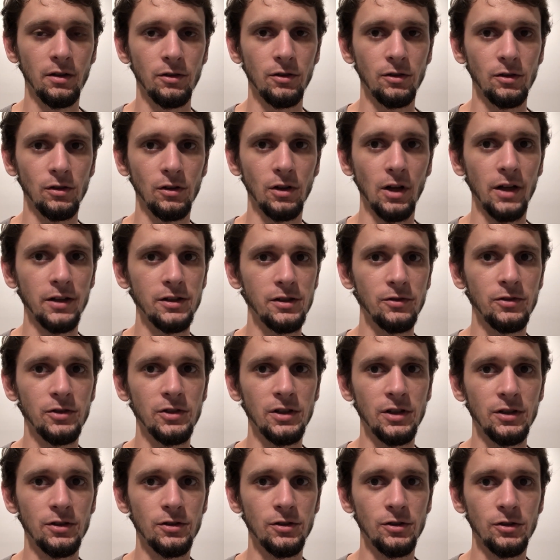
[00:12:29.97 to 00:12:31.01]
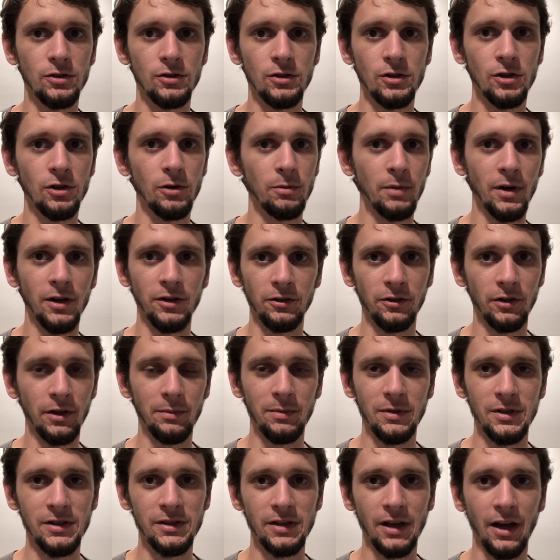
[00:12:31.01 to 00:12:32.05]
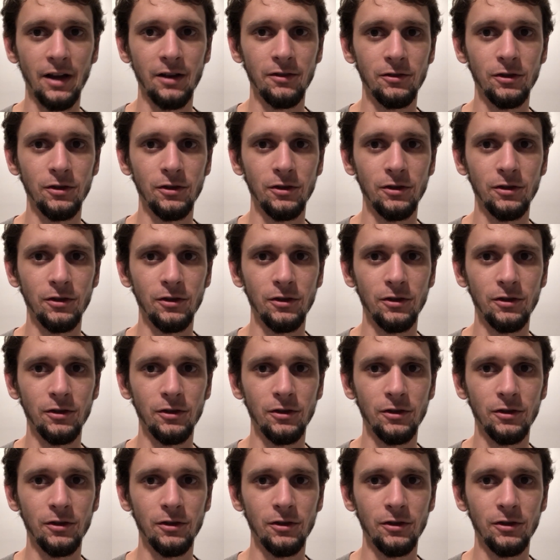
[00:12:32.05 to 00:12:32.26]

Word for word: There are lots of sensors that are bundled up inside